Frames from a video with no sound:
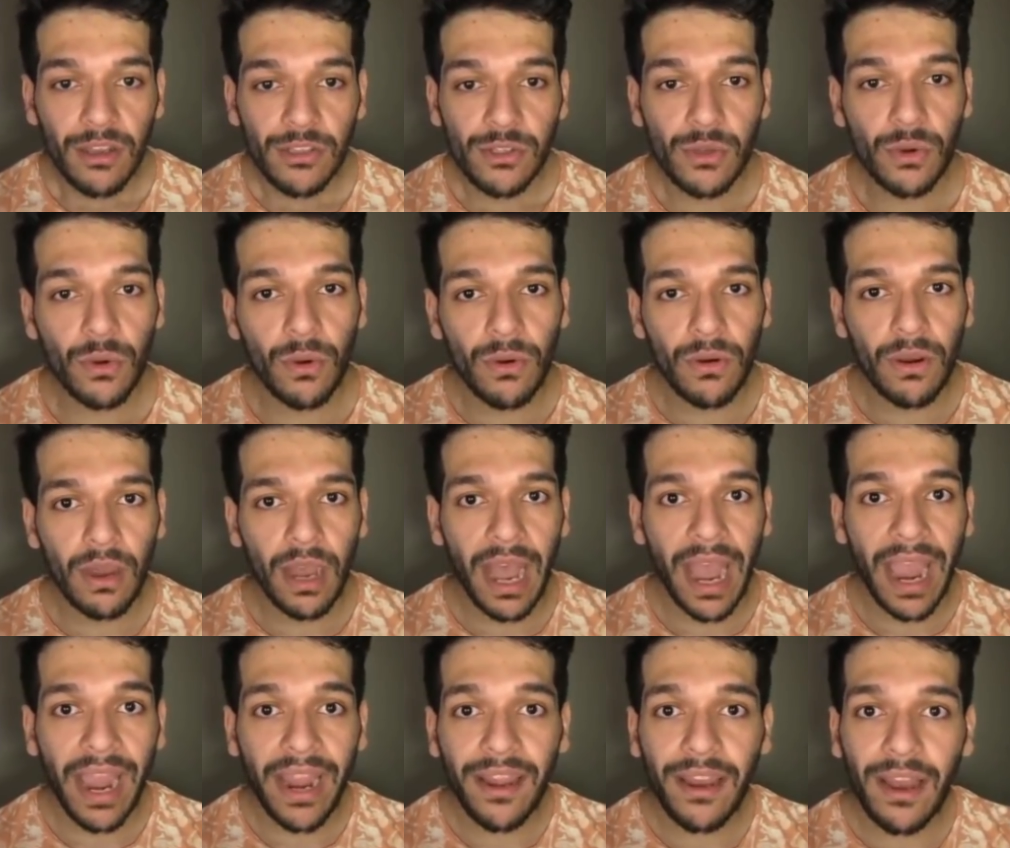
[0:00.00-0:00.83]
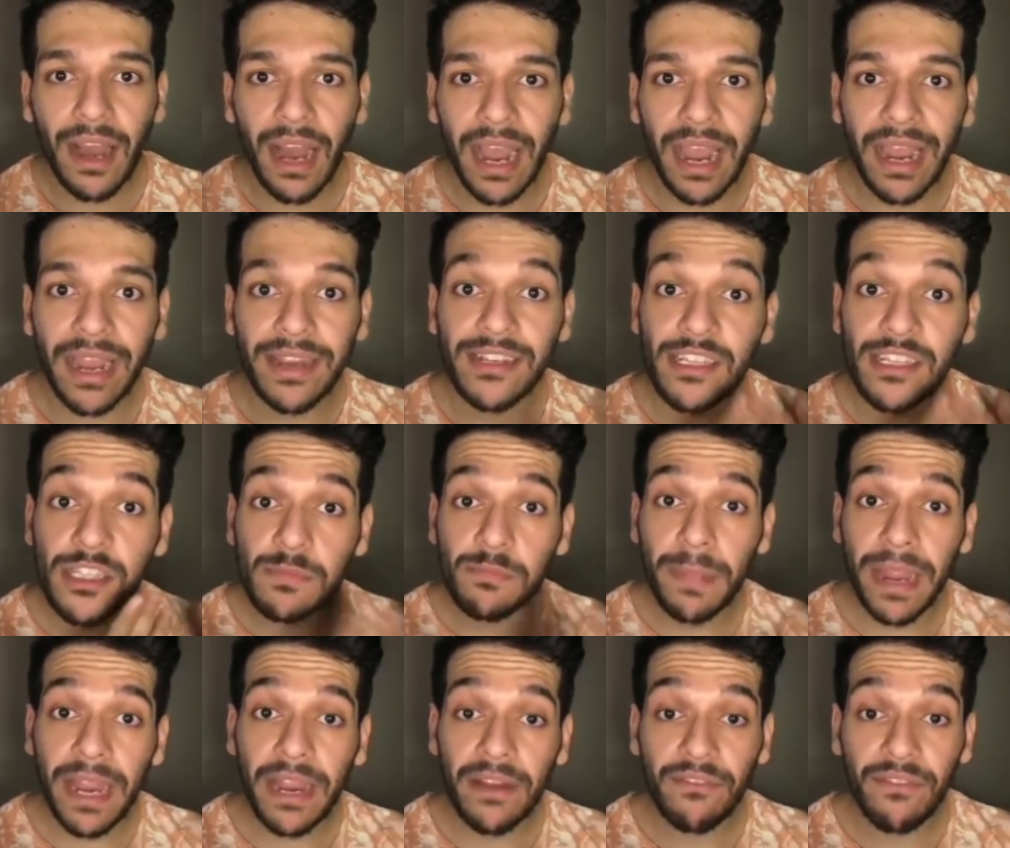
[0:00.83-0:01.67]
So I
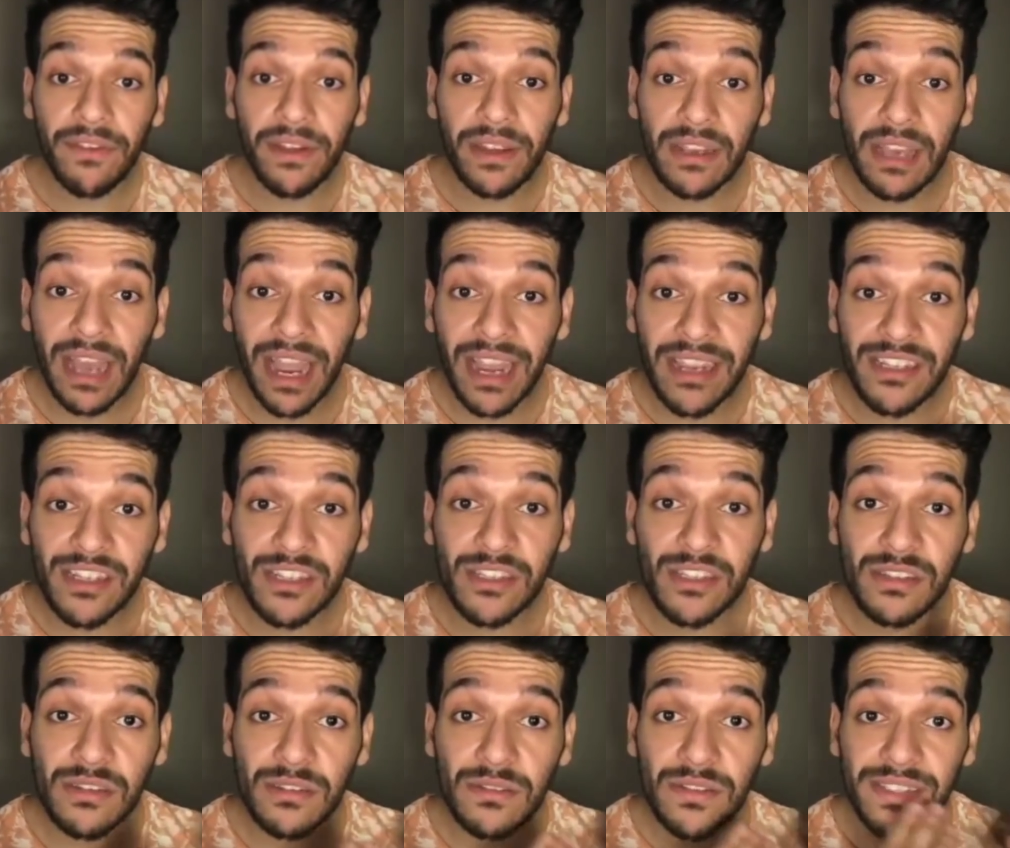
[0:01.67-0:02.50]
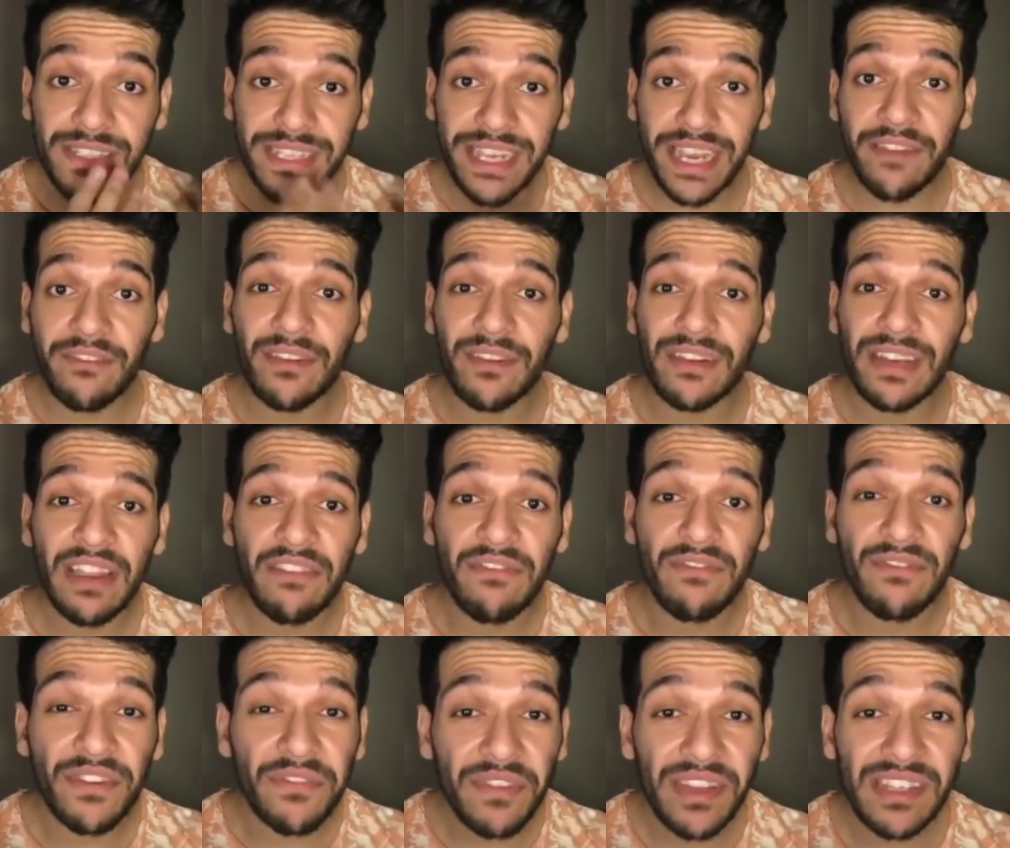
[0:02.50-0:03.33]
just saved
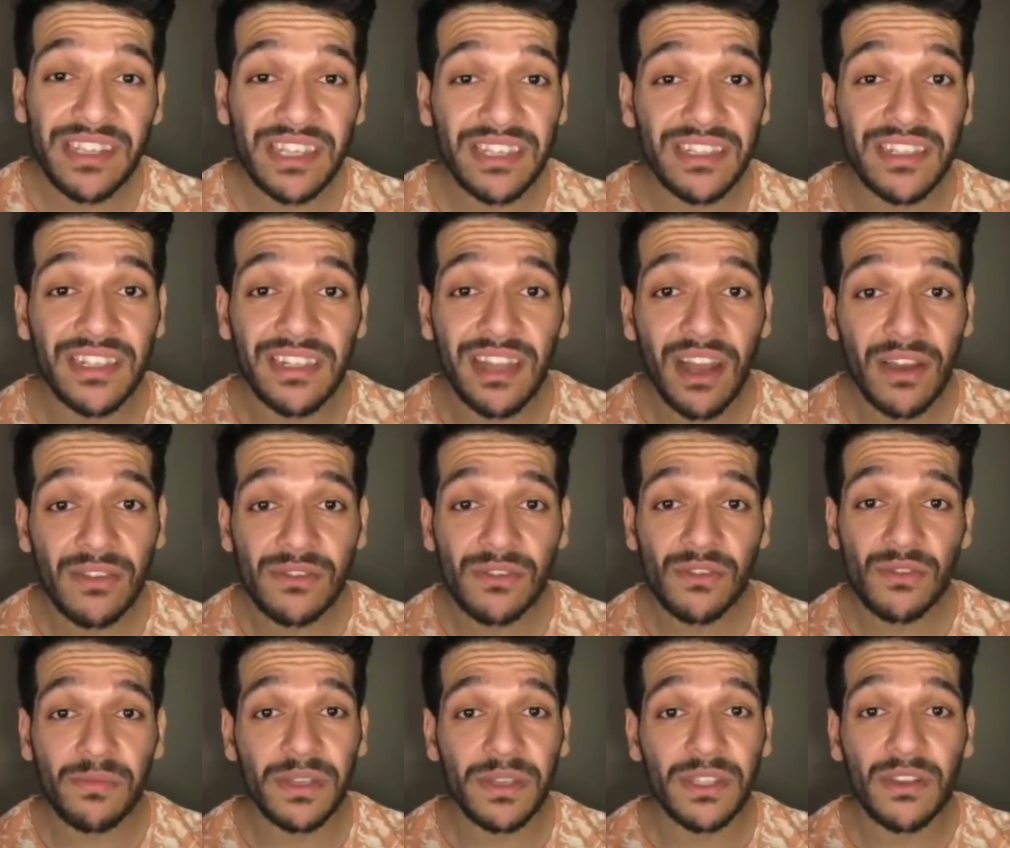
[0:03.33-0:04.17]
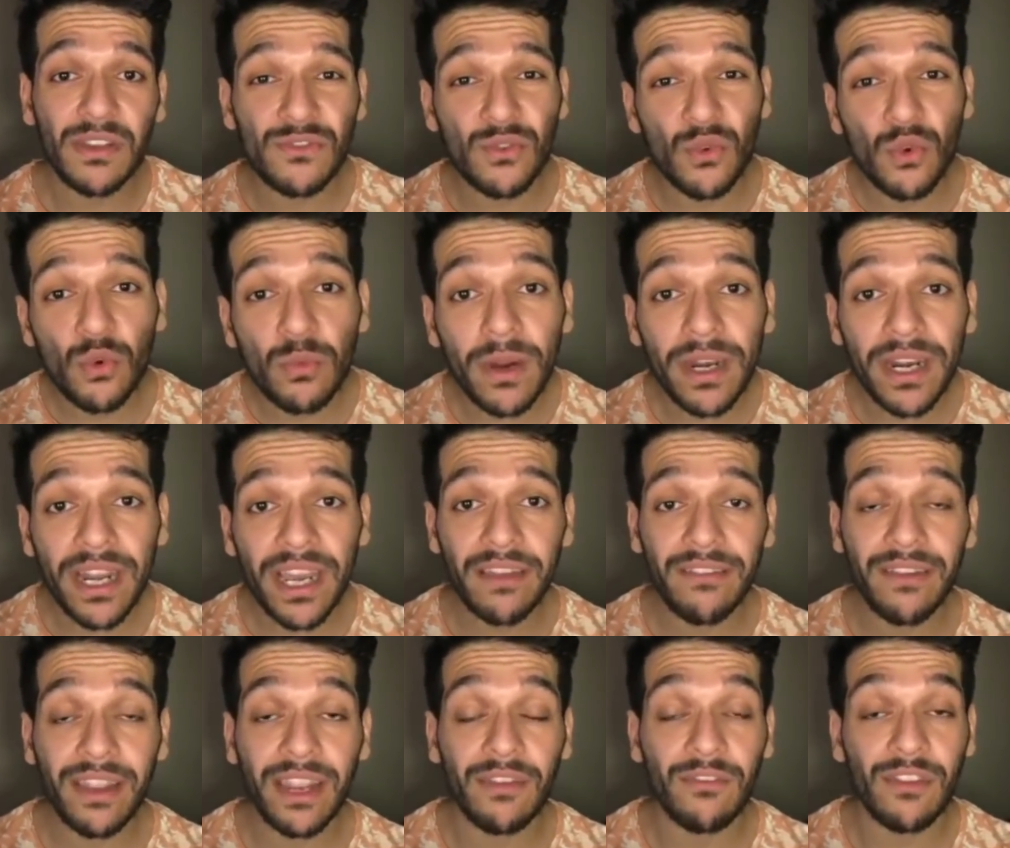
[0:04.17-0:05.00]
like 50,000-60,000 rupees of scuba
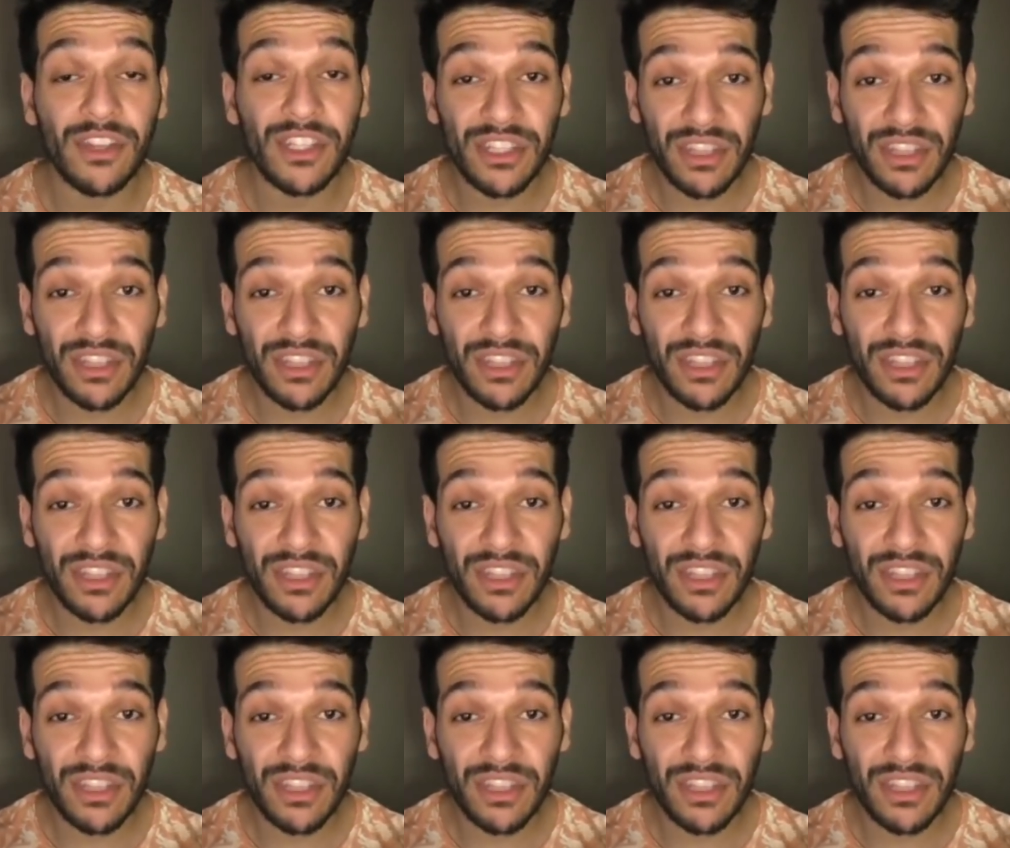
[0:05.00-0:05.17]
diving,